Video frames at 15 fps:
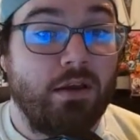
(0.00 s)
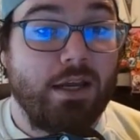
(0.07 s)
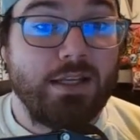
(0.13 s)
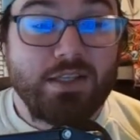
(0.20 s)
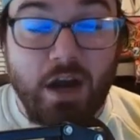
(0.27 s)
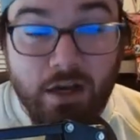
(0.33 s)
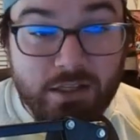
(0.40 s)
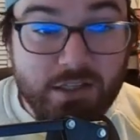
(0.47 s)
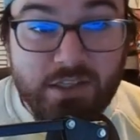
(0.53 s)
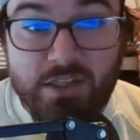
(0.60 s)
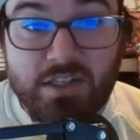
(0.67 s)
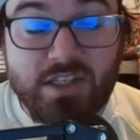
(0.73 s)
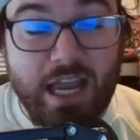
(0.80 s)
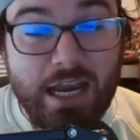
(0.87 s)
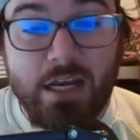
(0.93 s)
It's
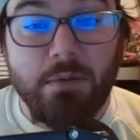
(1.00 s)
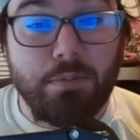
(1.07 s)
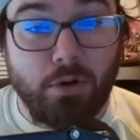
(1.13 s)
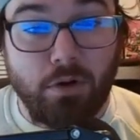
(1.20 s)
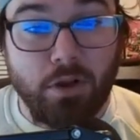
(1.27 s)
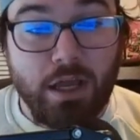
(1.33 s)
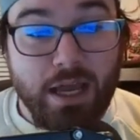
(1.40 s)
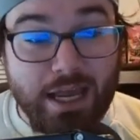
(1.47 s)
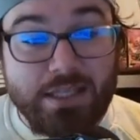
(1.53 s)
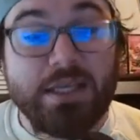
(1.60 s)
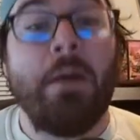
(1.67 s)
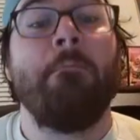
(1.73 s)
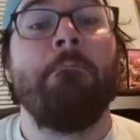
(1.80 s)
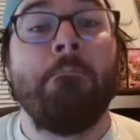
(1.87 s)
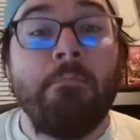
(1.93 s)
unsustainable. It's
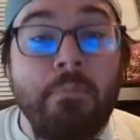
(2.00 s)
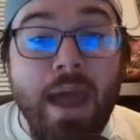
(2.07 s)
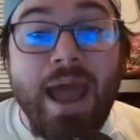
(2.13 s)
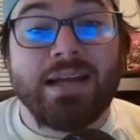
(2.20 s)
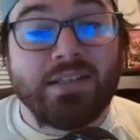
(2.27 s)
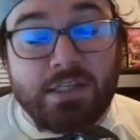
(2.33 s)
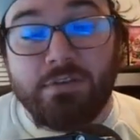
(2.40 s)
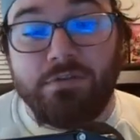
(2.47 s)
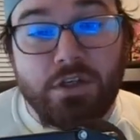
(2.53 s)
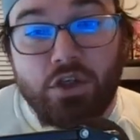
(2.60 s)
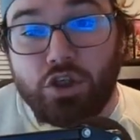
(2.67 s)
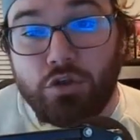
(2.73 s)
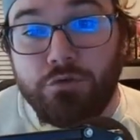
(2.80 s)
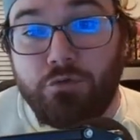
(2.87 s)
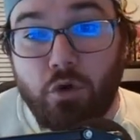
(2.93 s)
a massive
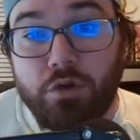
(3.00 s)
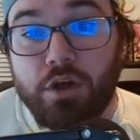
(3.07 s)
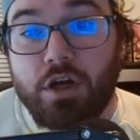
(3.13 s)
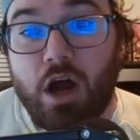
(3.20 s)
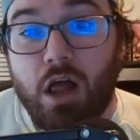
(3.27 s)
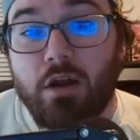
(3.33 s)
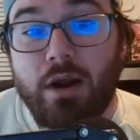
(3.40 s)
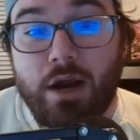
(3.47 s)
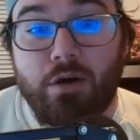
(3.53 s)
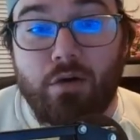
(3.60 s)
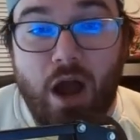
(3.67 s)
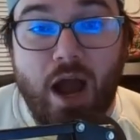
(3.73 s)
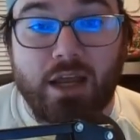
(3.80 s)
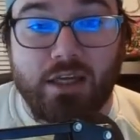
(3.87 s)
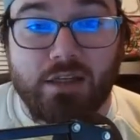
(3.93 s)
issue for the Colorado
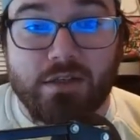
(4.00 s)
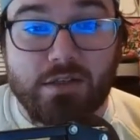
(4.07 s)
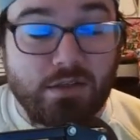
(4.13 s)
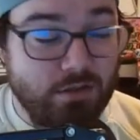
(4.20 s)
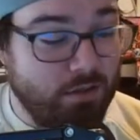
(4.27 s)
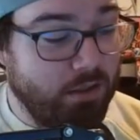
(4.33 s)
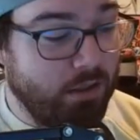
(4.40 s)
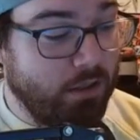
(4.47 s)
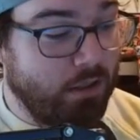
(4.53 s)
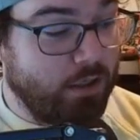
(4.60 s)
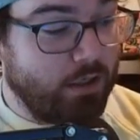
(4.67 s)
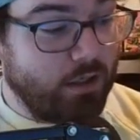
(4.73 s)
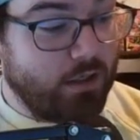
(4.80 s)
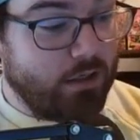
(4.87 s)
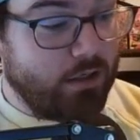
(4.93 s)
Rockies.
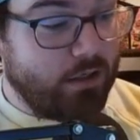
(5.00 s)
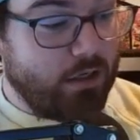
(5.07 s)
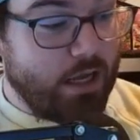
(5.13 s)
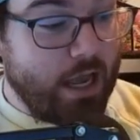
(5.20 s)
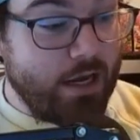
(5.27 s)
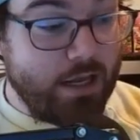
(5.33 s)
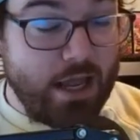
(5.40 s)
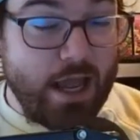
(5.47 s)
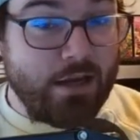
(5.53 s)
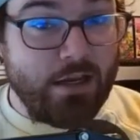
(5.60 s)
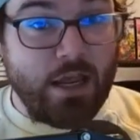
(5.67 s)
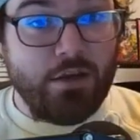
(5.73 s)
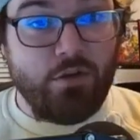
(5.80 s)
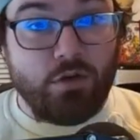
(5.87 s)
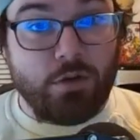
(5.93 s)
And
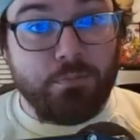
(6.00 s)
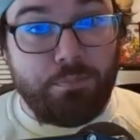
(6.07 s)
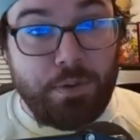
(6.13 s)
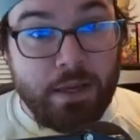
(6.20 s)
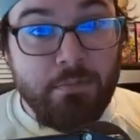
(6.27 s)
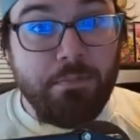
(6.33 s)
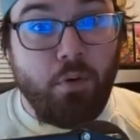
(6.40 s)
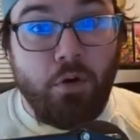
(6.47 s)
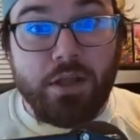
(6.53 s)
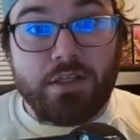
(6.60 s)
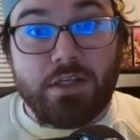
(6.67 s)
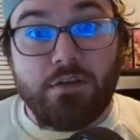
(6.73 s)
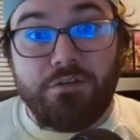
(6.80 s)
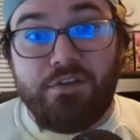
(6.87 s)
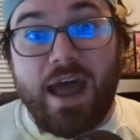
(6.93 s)
you can pinpoint
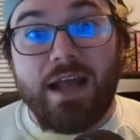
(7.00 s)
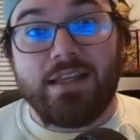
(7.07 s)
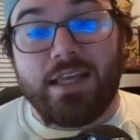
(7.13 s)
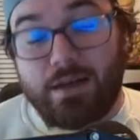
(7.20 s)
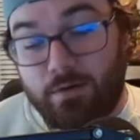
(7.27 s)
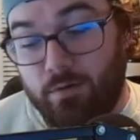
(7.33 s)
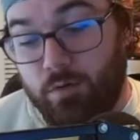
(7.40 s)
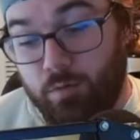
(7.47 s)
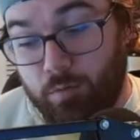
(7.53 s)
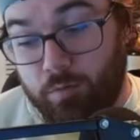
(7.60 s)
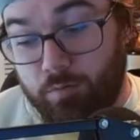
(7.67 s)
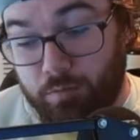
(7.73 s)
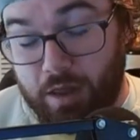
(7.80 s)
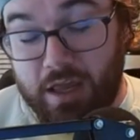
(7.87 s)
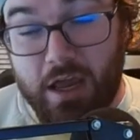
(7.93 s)
to the fact that
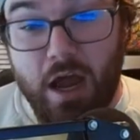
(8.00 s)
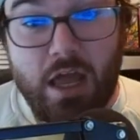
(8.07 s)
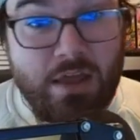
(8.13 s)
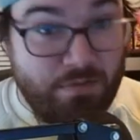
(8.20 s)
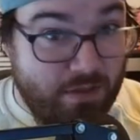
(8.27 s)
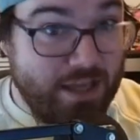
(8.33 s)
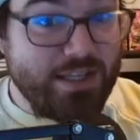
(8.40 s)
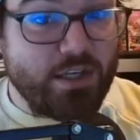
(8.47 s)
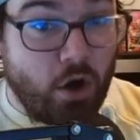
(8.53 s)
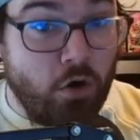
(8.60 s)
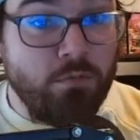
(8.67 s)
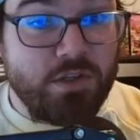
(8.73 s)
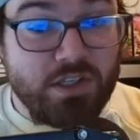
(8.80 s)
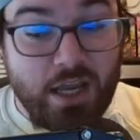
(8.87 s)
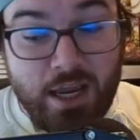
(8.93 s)
in this
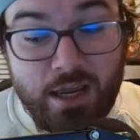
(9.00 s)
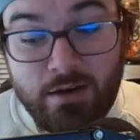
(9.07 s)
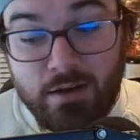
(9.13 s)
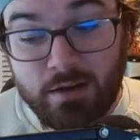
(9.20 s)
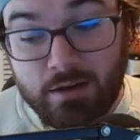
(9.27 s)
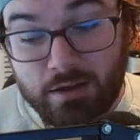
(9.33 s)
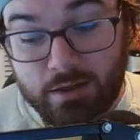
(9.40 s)
homestand,